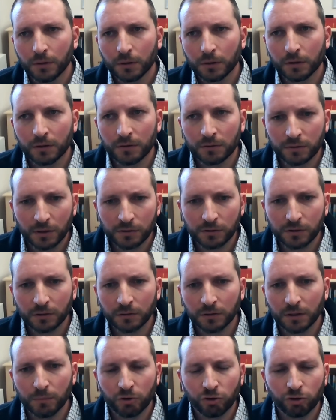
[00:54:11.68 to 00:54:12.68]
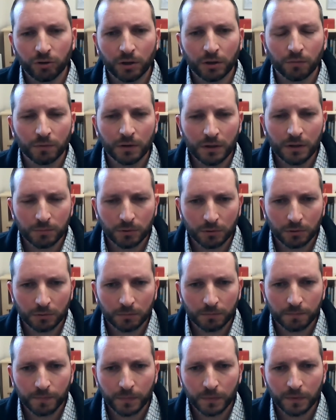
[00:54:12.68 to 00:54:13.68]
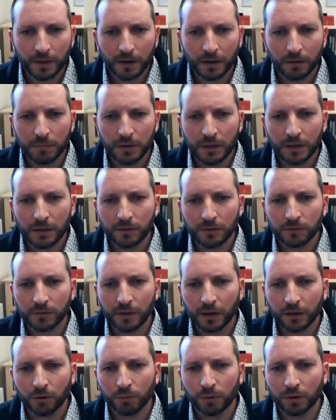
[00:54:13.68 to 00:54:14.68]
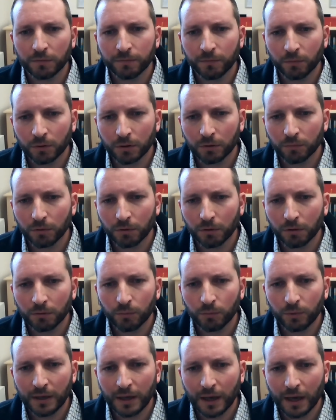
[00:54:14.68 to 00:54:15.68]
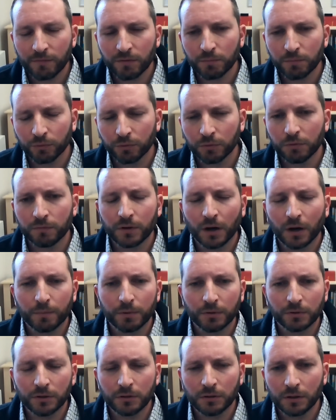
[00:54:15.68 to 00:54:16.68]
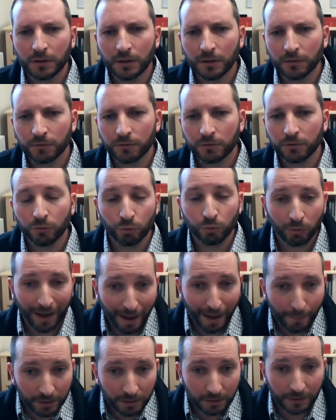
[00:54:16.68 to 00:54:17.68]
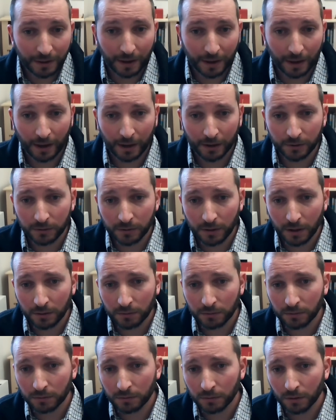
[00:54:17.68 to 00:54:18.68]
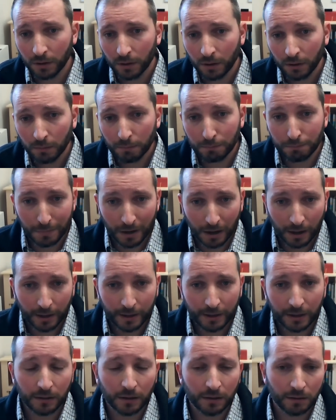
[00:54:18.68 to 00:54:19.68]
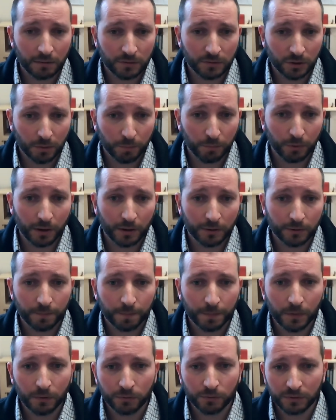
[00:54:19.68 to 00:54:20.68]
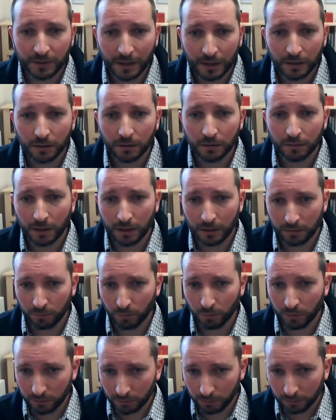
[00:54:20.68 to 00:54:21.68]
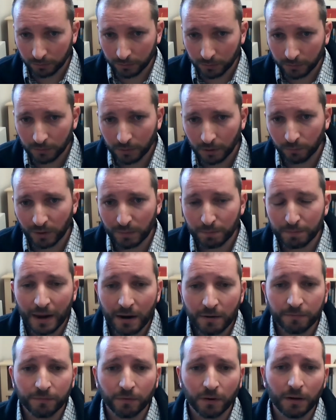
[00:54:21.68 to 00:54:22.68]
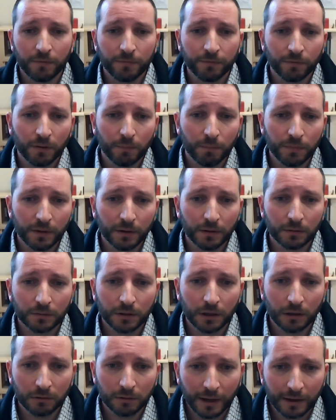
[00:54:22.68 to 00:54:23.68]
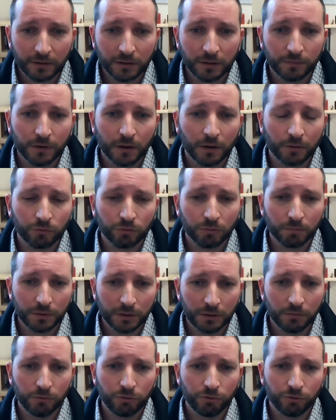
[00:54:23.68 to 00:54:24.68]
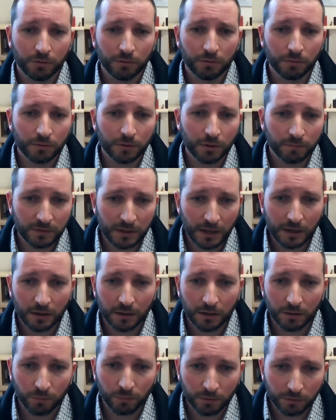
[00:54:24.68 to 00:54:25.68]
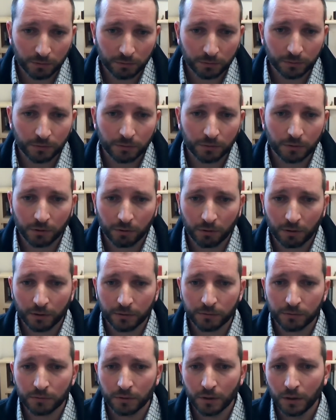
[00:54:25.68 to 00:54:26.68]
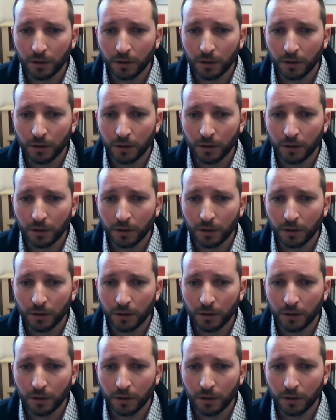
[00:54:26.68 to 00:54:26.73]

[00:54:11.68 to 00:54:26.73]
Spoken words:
consistently machine readable, then it means that going forward, we have improved opportunities to rapidly access mine and interpret those data and results. And we benefit from the collective contributions of data and results across